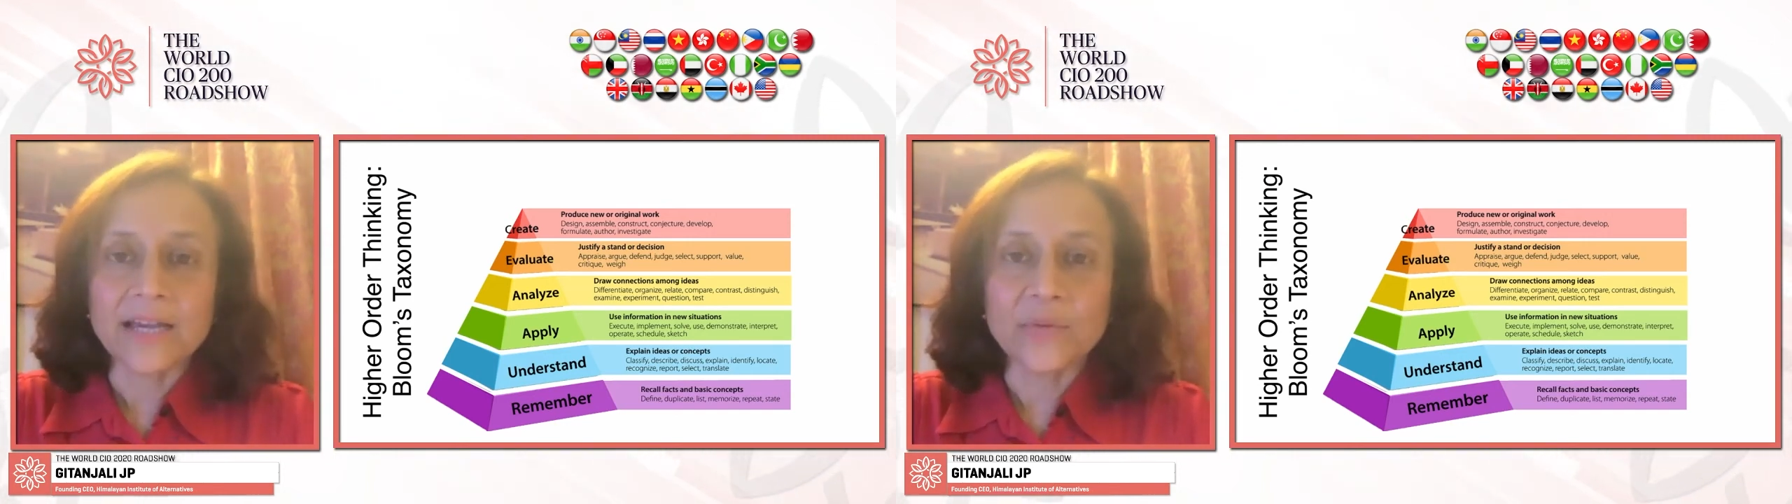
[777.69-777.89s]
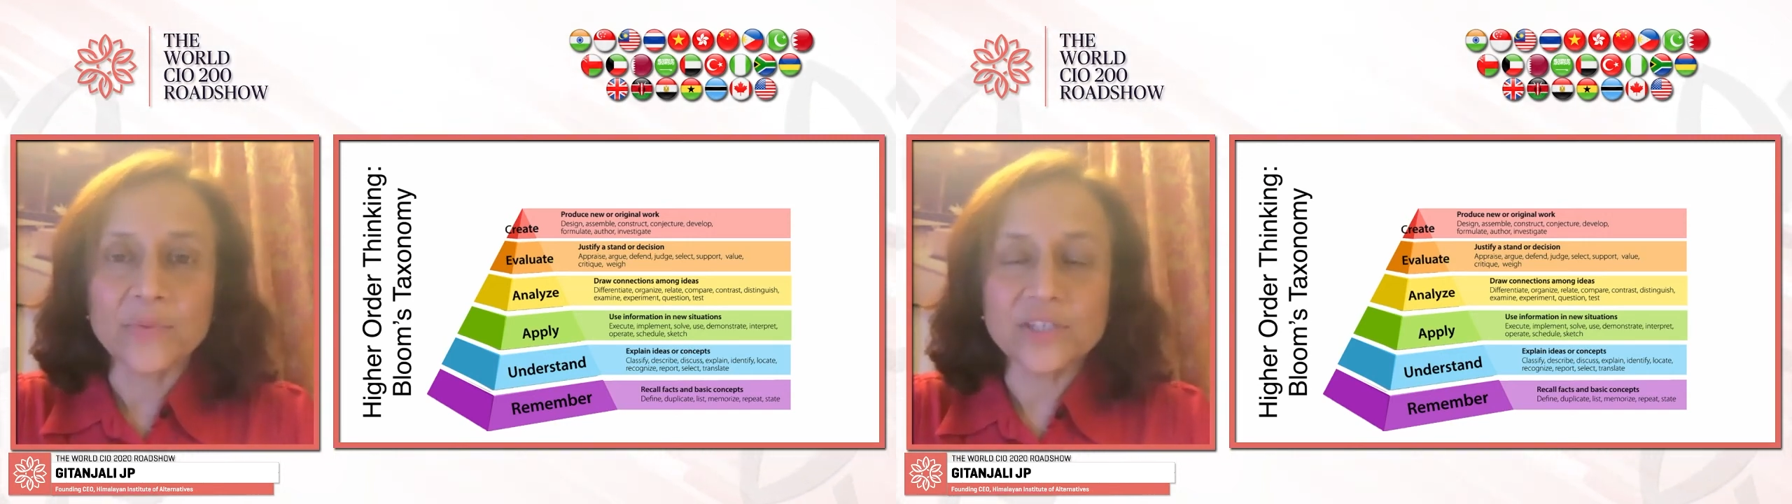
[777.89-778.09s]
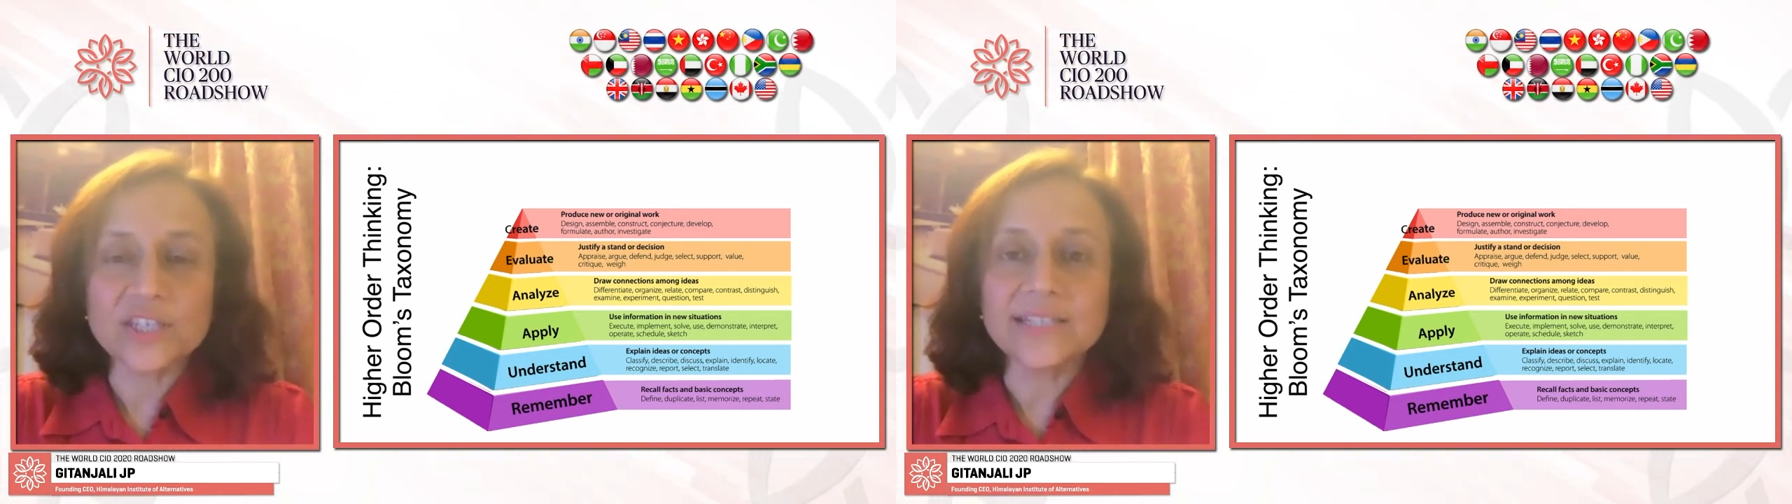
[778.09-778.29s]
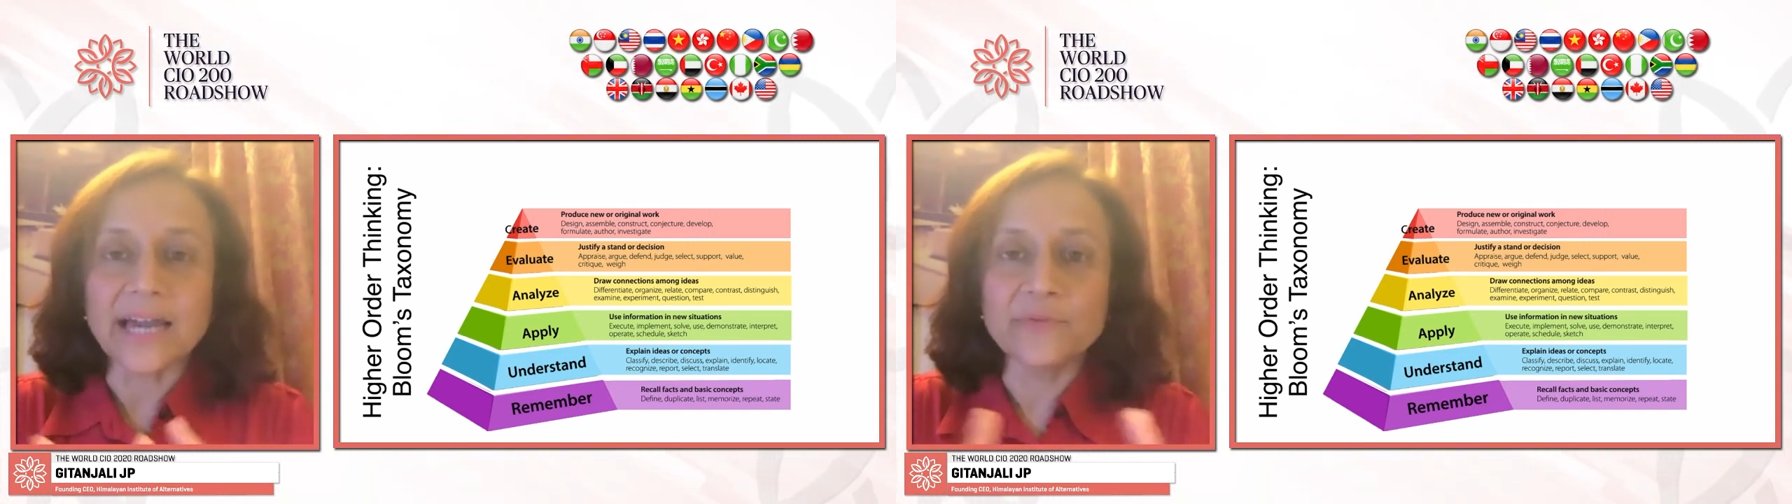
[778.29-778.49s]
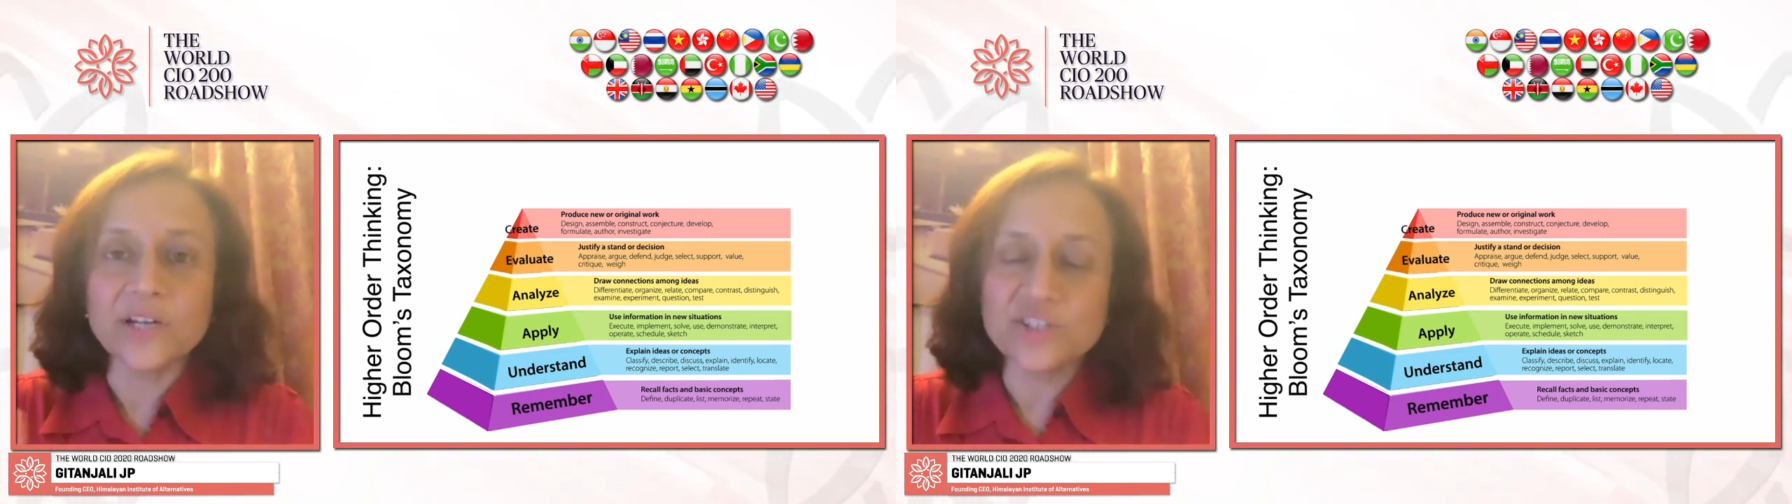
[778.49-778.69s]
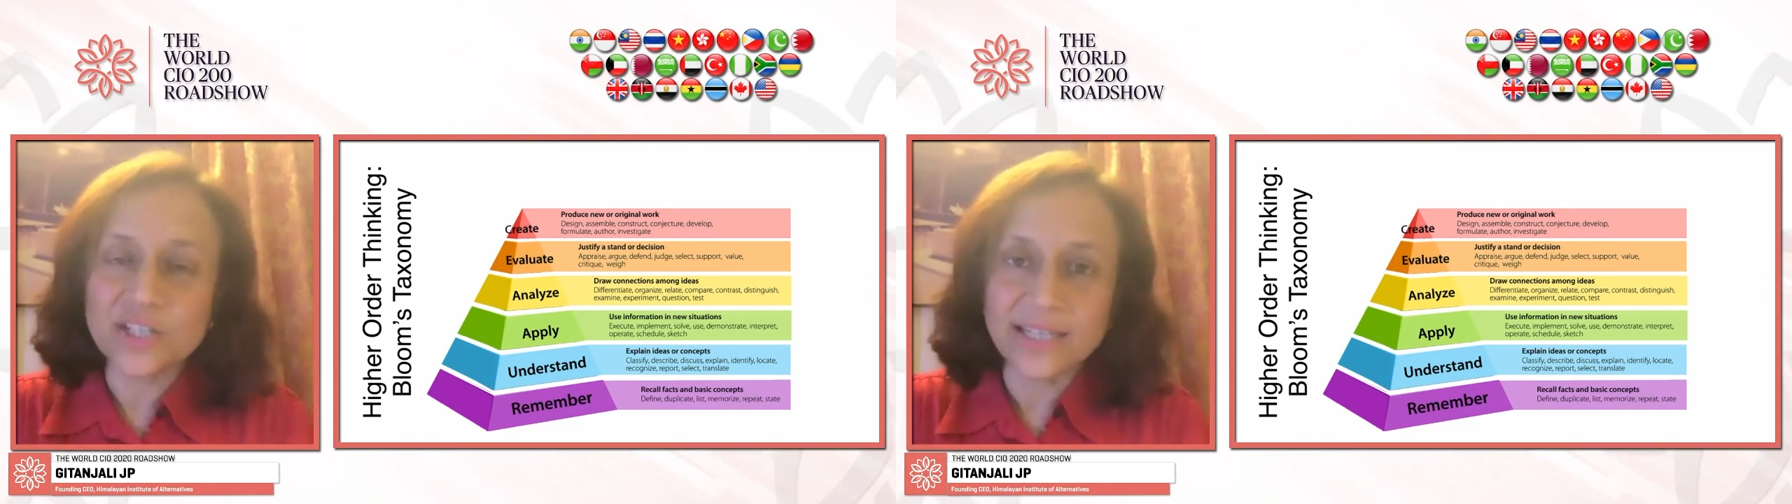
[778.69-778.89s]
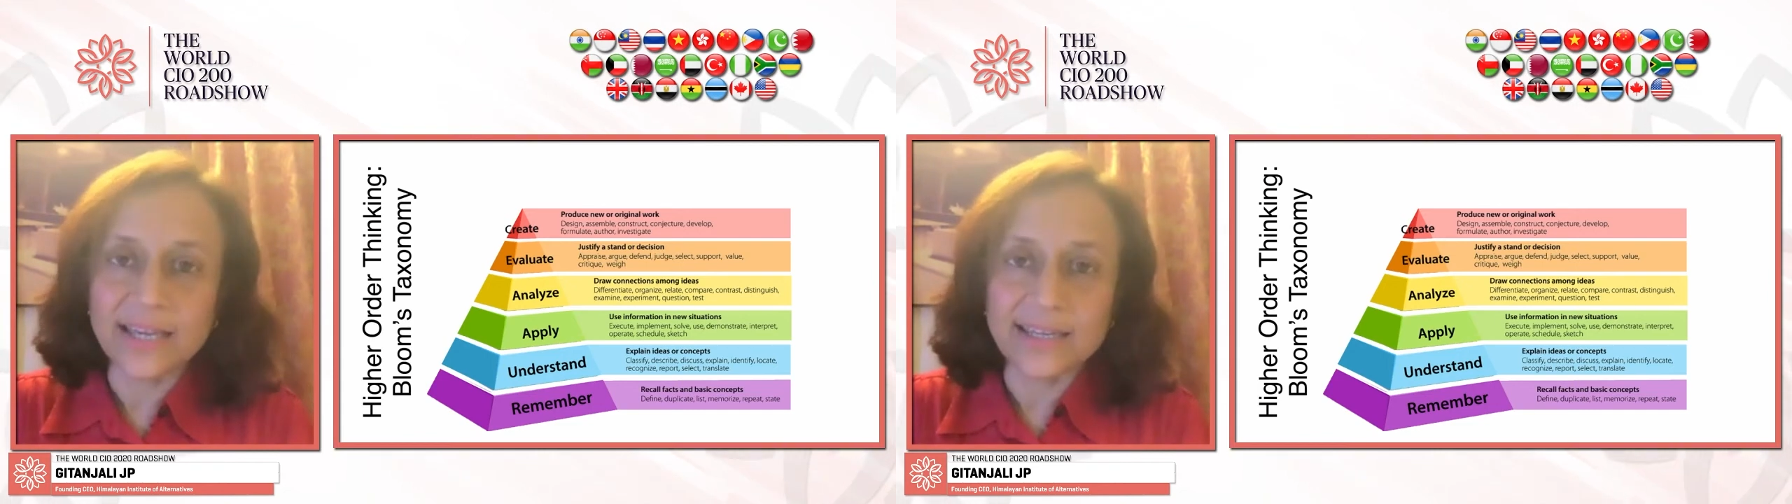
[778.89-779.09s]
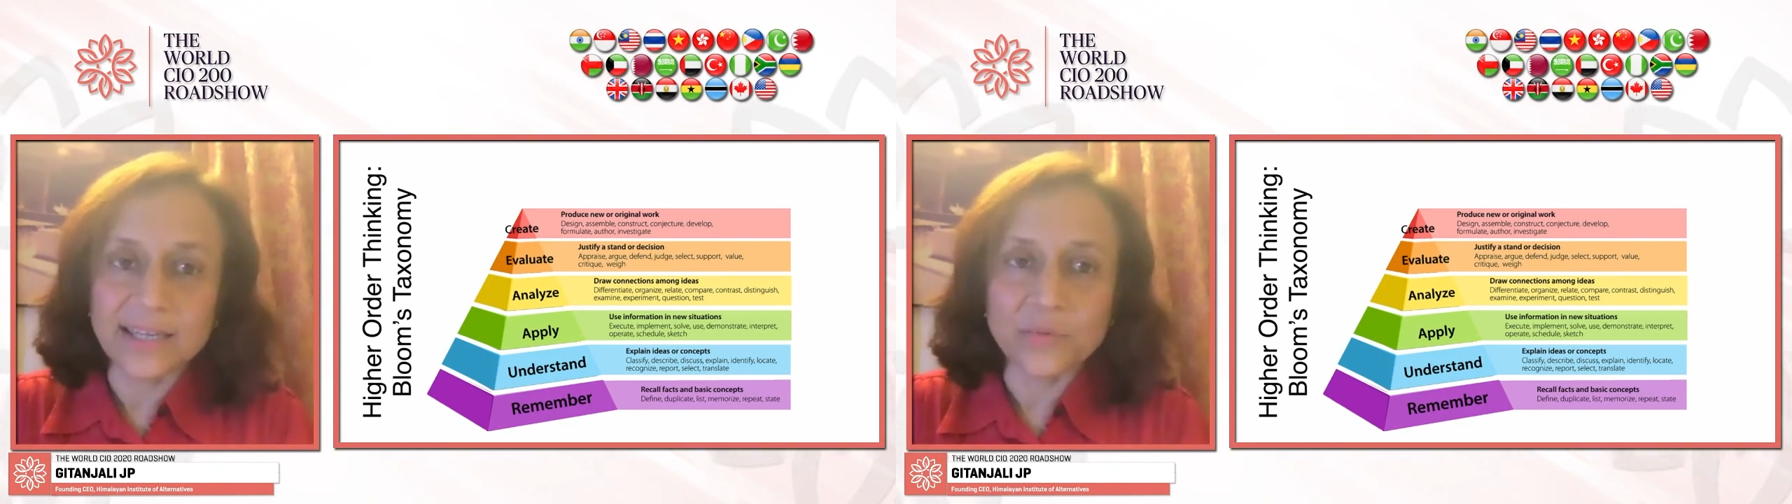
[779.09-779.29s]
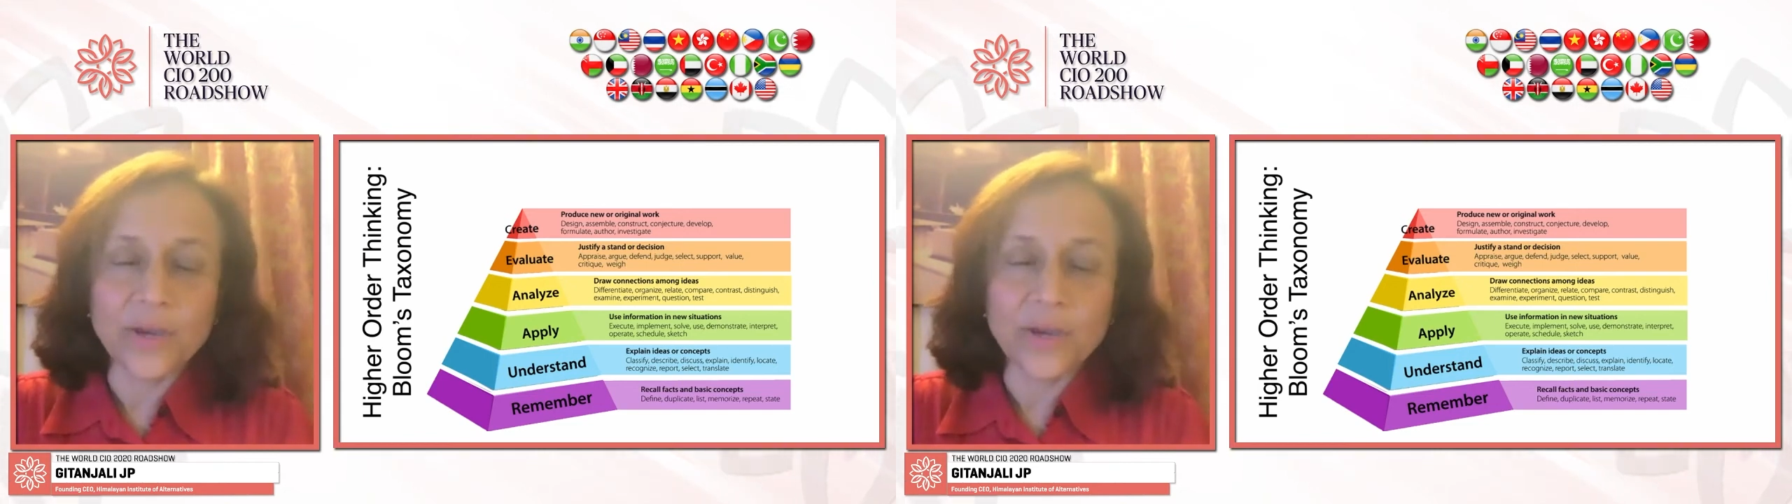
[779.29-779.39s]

which is divergent thinking,